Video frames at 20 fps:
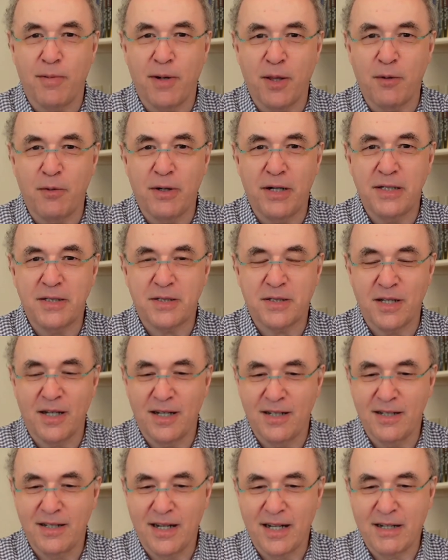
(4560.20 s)
Otherwise,
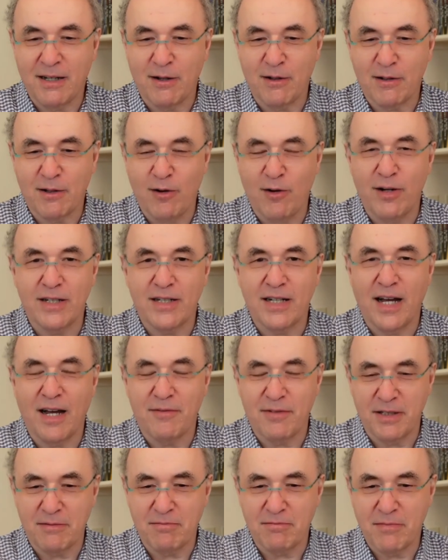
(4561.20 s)
uh, I can't go on
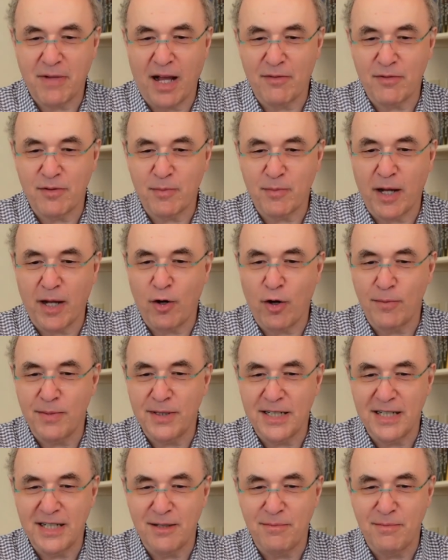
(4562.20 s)
having having my hobby
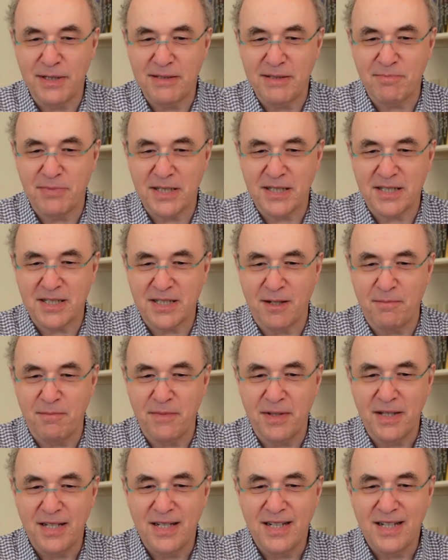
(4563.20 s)
here. But but
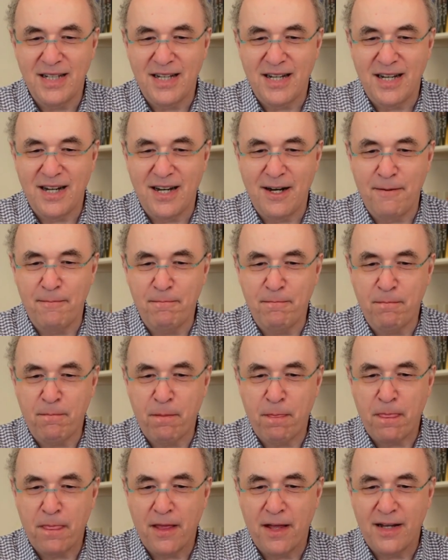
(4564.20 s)
um, um,
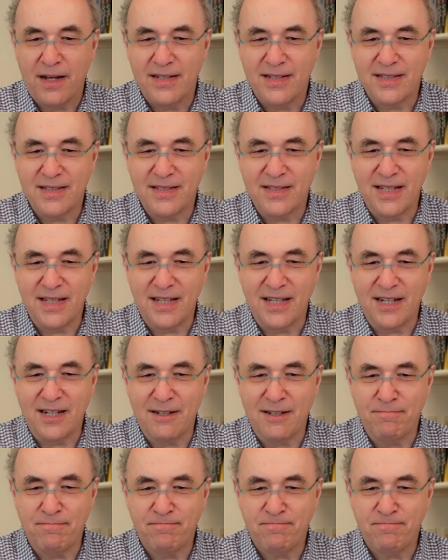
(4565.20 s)
the uh,